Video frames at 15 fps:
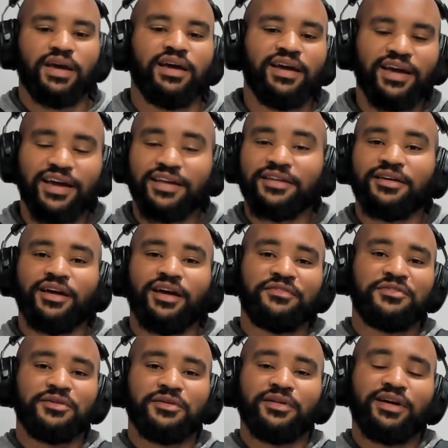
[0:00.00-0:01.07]
And
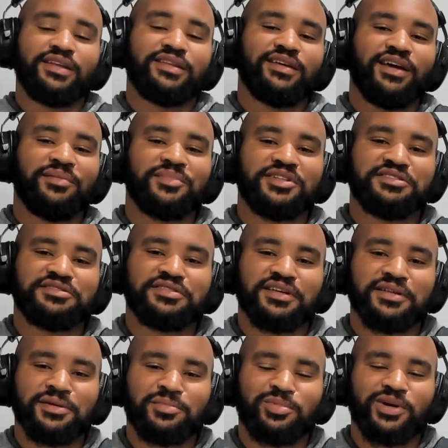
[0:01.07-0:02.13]
if you look at the images, they
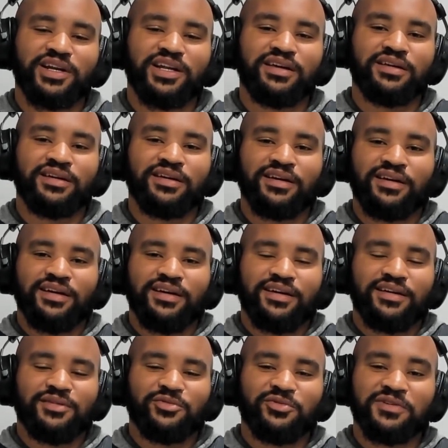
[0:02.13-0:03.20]
look pretty
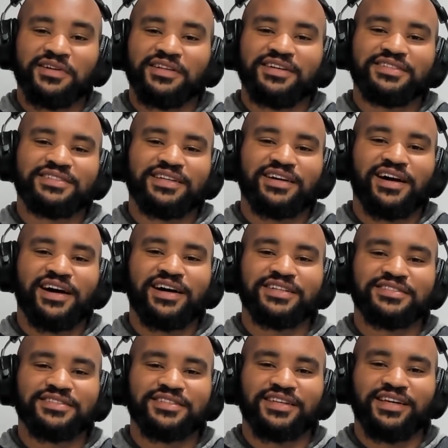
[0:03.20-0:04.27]
realistic,
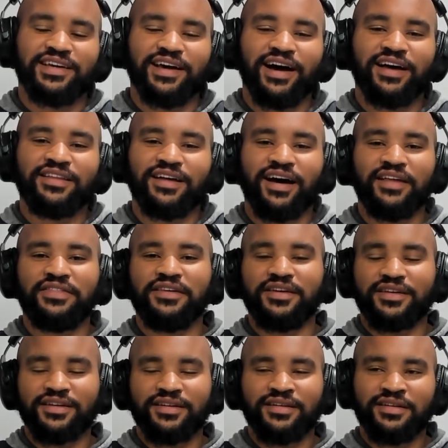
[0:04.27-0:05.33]
honestly. I
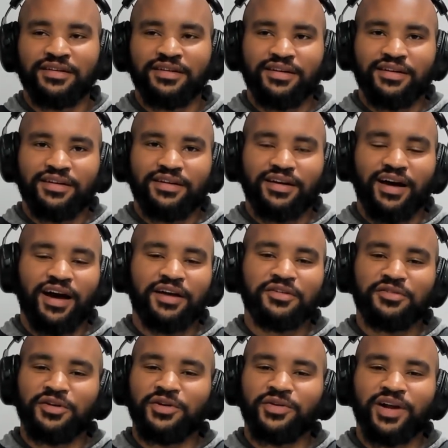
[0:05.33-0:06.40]
think, I
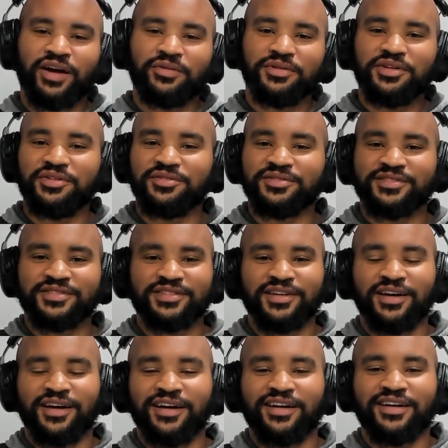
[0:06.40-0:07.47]
don't know what I would use
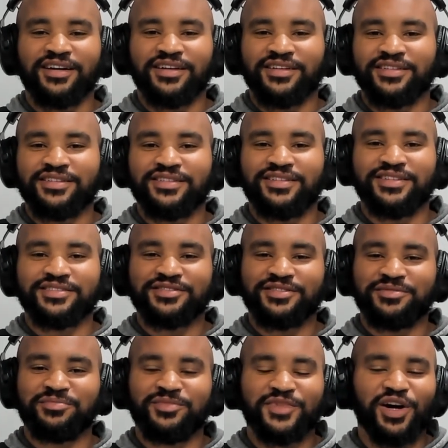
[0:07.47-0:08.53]
these
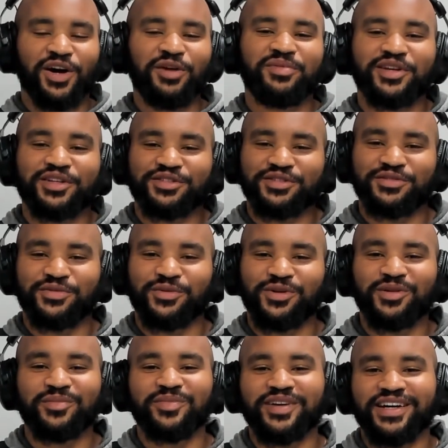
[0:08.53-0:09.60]
dog pictures
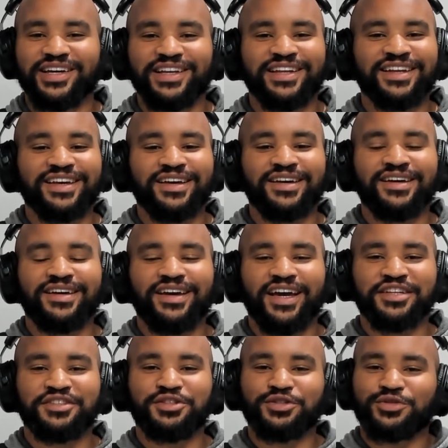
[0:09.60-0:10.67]
for, but
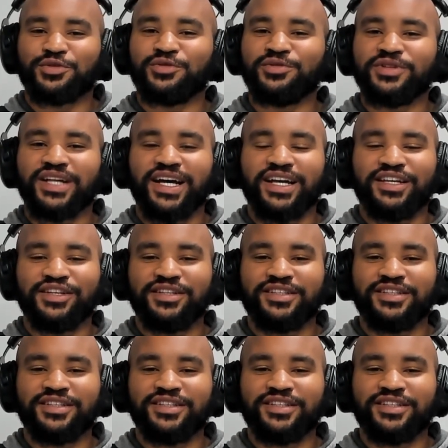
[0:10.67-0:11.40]
it's just cool that